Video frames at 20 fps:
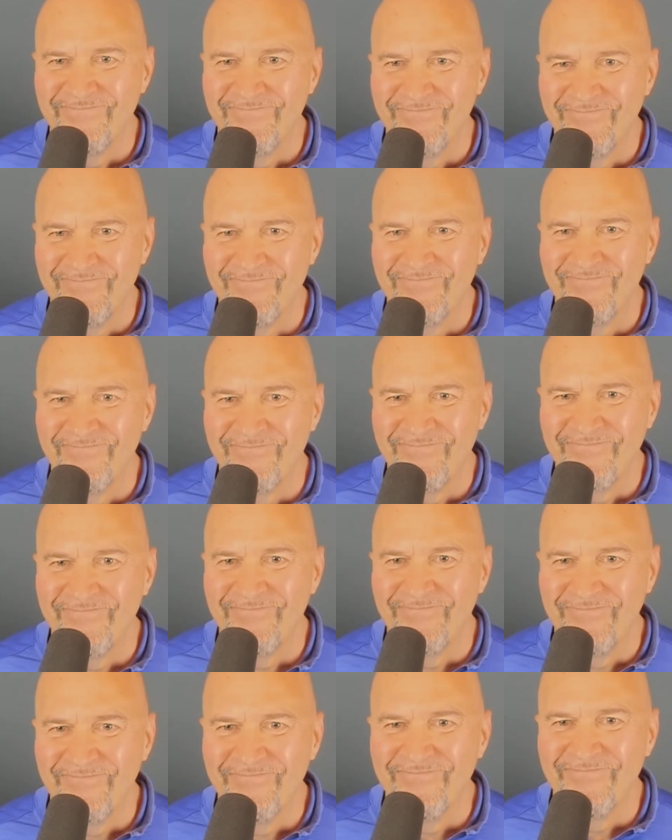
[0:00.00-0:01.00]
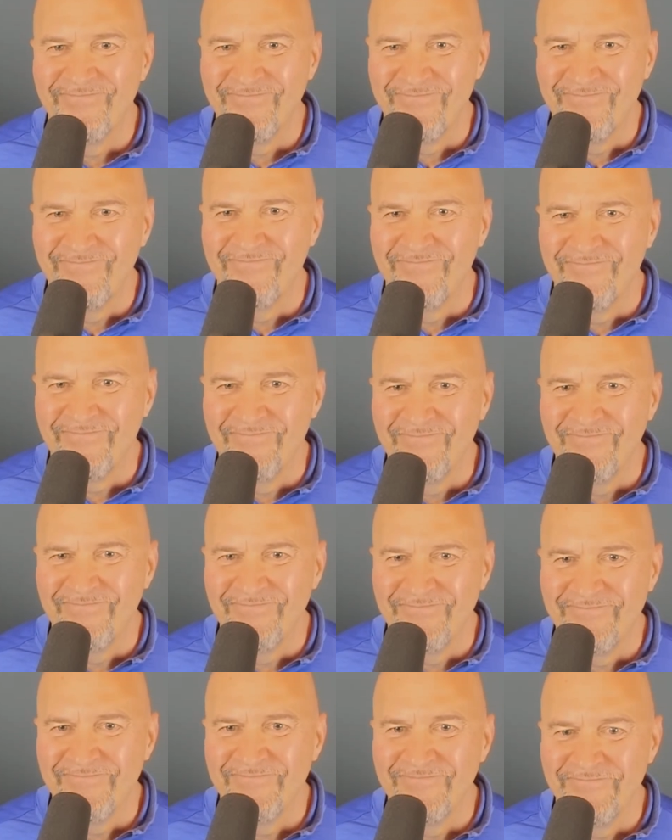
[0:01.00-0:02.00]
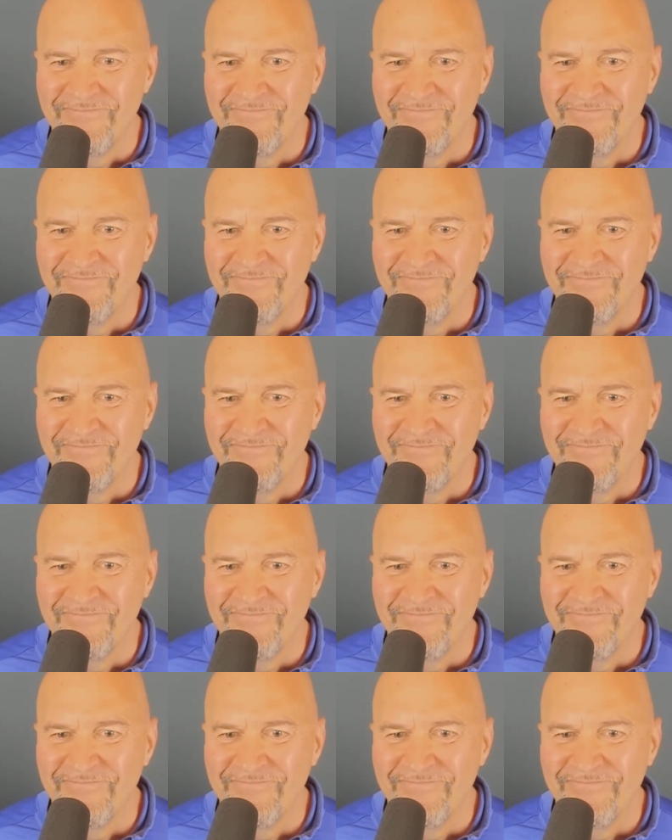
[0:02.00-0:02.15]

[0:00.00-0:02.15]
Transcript: The person shown says nothing.